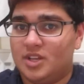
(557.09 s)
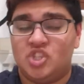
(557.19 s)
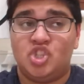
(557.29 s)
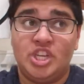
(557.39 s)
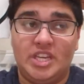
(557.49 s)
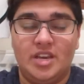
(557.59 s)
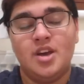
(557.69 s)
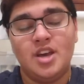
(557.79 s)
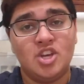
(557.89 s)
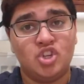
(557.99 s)
she
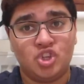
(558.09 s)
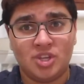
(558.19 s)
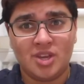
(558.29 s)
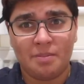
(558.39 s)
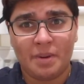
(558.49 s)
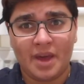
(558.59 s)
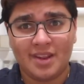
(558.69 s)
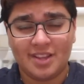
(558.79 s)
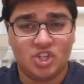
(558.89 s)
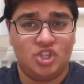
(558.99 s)
a
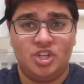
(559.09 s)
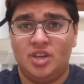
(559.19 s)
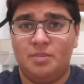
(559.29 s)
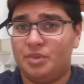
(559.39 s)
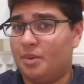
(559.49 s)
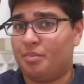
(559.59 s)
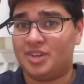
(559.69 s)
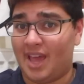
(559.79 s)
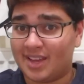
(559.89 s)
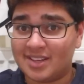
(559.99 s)
pet? Is she the
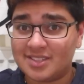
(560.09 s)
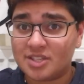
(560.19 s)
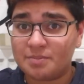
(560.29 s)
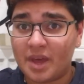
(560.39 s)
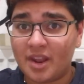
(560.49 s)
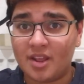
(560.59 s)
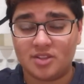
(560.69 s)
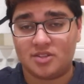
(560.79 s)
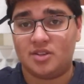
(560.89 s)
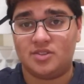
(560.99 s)
protagonist's
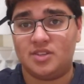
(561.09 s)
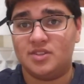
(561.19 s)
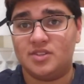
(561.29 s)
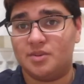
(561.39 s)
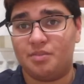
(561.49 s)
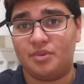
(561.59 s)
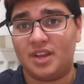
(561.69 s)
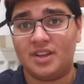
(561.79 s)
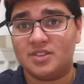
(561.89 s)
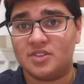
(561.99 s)
pet? Since the
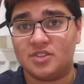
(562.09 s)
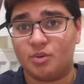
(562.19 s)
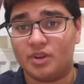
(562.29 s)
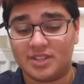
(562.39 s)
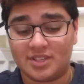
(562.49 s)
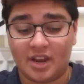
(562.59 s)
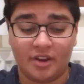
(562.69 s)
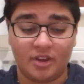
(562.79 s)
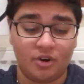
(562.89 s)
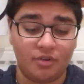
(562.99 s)
protagonist is the one that's
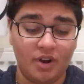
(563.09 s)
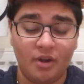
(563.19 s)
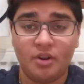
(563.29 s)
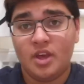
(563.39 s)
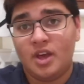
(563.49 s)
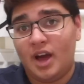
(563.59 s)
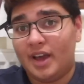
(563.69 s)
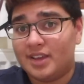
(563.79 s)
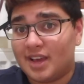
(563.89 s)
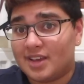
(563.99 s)
carrying her around,
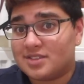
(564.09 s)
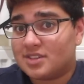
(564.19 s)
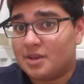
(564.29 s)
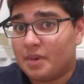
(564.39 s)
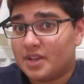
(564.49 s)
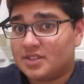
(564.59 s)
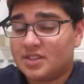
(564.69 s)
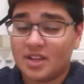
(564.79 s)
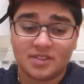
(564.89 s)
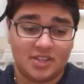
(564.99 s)
I guess it makes
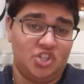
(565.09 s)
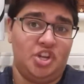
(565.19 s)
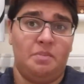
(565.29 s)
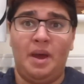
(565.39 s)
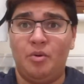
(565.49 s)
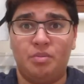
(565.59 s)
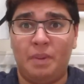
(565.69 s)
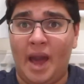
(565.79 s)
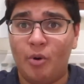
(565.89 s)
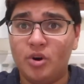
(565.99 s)
sense. Is she a pet with
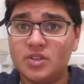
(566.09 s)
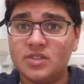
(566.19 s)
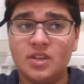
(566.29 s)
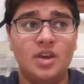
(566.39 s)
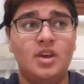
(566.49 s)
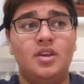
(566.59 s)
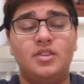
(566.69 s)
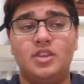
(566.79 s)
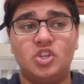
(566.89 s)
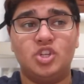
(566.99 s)
powers?
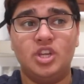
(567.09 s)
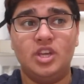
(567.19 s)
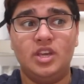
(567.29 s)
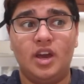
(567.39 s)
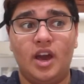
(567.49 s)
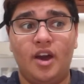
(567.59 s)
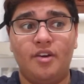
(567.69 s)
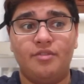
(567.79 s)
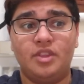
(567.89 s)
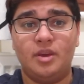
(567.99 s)
Does she
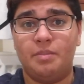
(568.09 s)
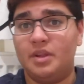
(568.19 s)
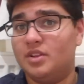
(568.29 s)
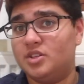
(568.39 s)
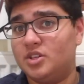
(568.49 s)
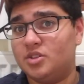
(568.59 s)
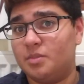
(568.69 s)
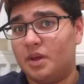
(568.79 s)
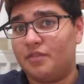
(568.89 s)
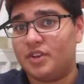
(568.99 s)
have the ability to
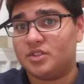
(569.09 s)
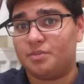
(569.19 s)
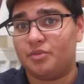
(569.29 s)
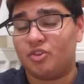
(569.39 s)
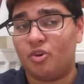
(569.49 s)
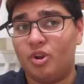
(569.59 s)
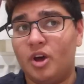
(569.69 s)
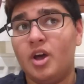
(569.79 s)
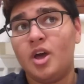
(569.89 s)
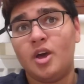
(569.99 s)
manifest a
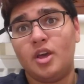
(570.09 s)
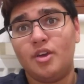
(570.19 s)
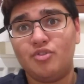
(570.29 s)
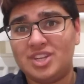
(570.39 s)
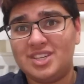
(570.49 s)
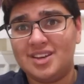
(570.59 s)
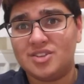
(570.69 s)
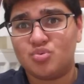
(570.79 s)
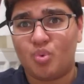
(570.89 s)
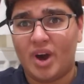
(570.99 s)
persona? If she
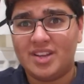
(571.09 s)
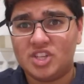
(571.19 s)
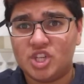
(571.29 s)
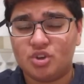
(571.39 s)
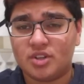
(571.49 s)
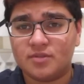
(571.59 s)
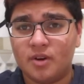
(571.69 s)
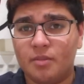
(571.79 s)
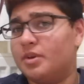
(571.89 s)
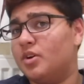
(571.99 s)
does, why does she
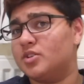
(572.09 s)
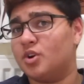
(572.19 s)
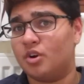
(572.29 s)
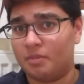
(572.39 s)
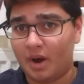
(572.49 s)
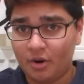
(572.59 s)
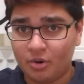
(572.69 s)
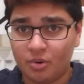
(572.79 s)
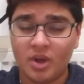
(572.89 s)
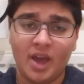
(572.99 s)
transform? Because
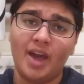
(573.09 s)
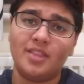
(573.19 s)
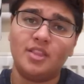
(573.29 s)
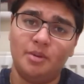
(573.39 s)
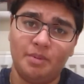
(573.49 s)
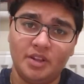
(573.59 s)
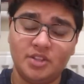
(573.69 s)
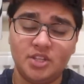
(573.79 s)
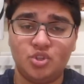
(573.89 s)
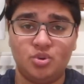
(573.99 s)
Koromaru had the
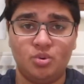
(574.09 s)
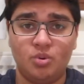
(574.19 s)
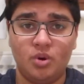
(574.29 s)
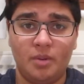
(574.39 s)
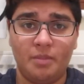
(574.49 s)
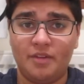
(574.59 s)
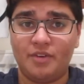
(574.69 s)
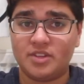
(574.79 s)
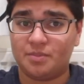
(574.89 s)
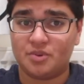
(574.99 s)
ability to
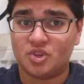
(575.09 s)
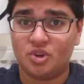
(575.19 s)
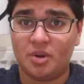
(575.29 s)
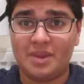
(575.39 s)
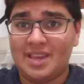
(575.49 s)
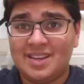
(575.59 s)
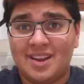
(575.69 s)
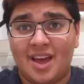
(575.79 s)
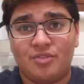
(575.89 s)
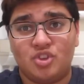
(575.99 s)
manifest a persona, but he
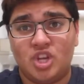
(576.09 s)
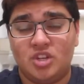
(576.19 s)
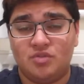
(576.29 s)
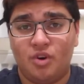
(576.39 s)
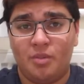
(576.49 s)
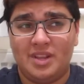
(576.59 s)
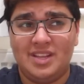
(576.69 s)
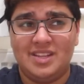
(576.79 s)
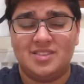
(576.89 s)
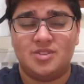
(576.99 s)
didn't have to change form, and
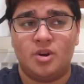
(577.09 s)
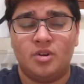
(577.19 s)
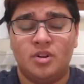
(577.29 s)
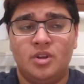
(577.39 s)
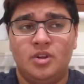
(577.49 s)
he didn't start